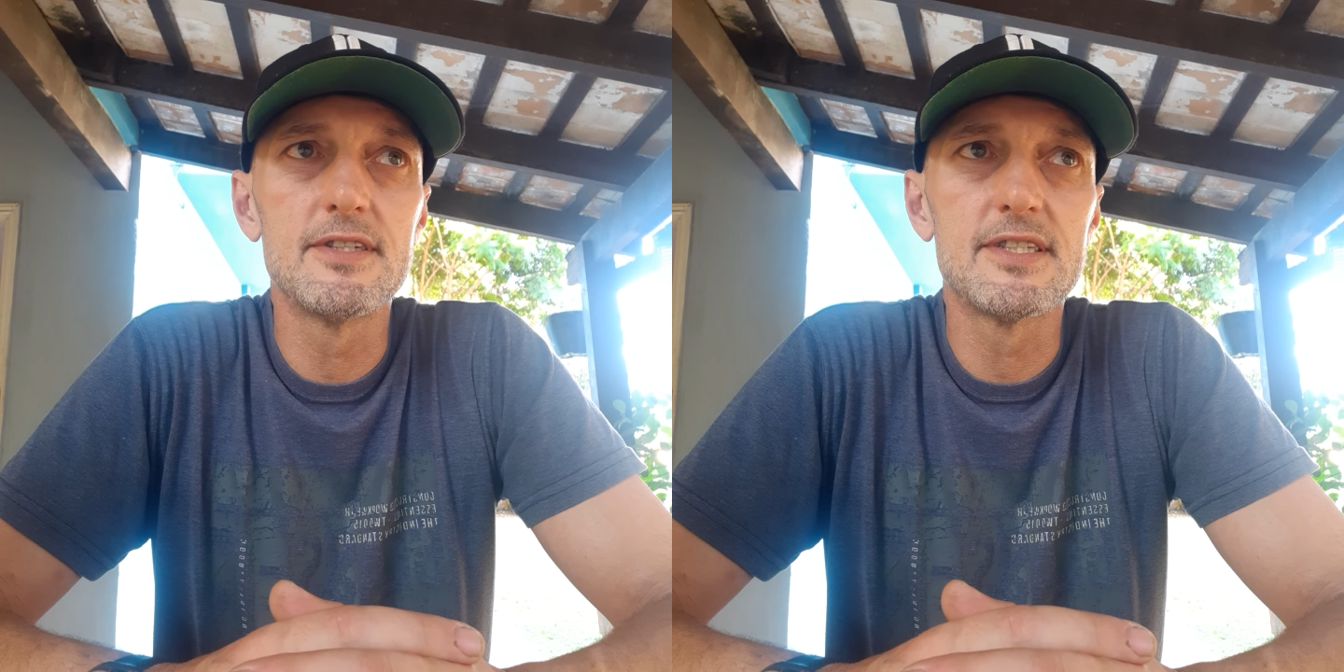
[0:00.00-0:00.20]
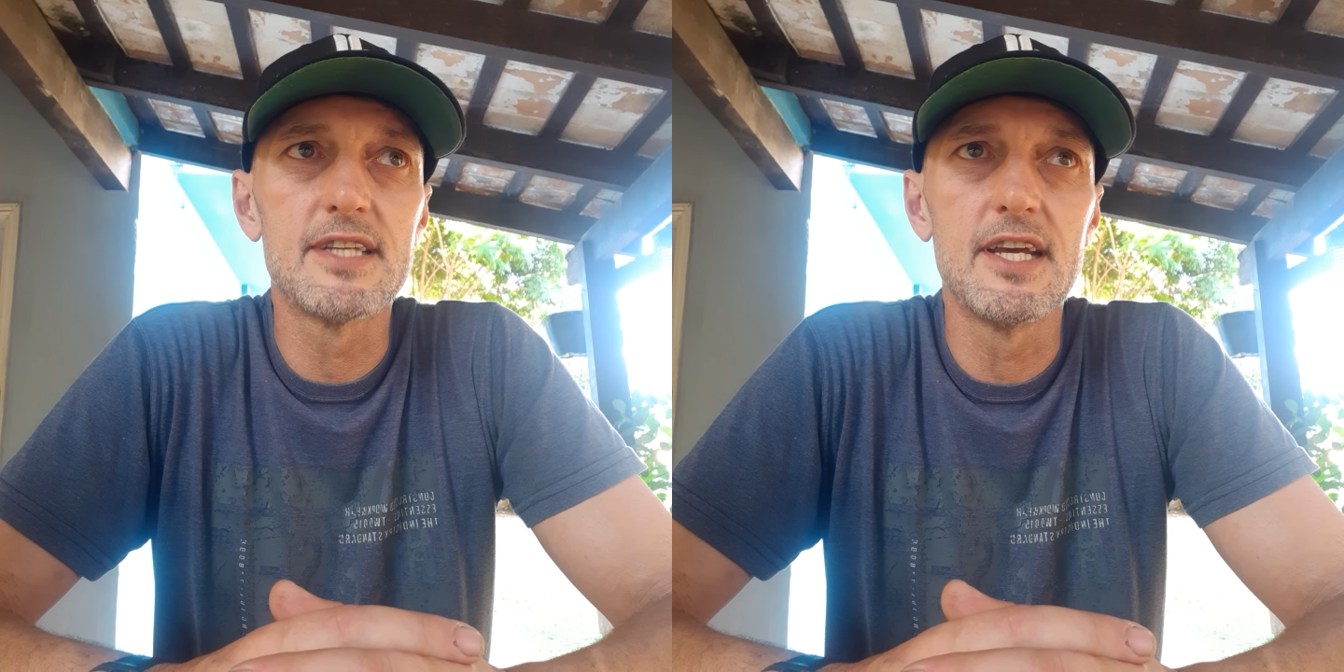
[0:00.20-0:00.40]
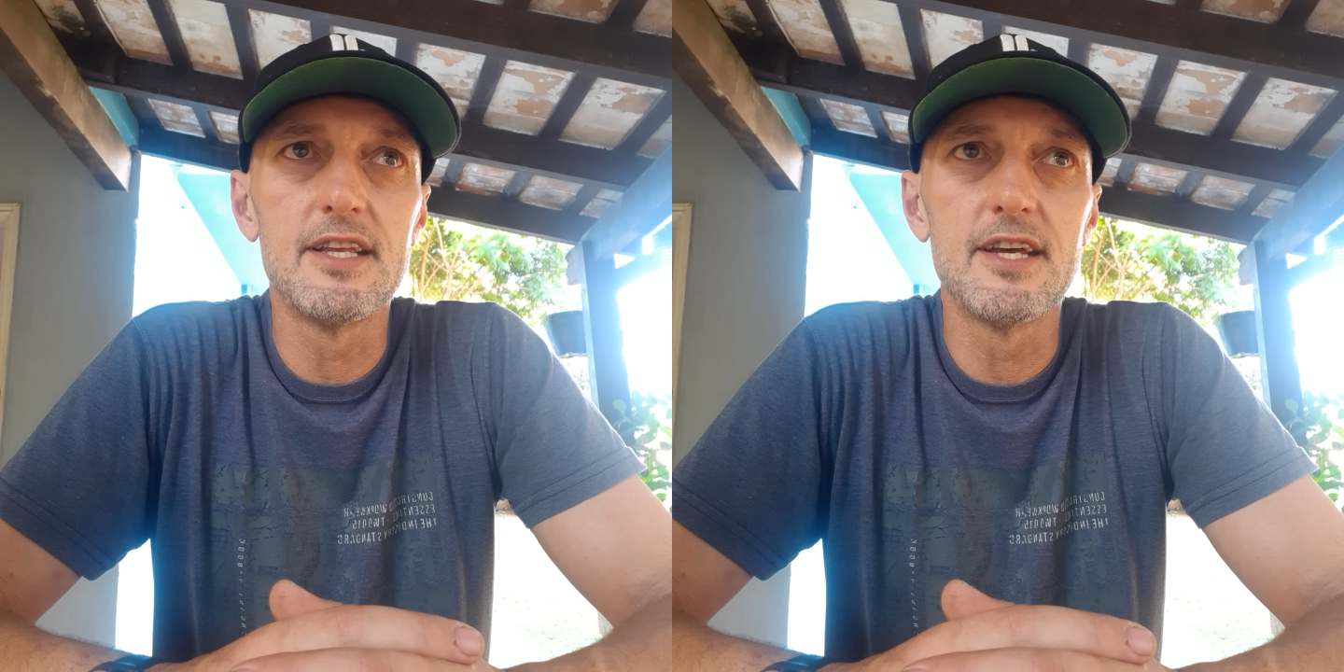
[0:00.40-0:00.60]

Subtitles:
say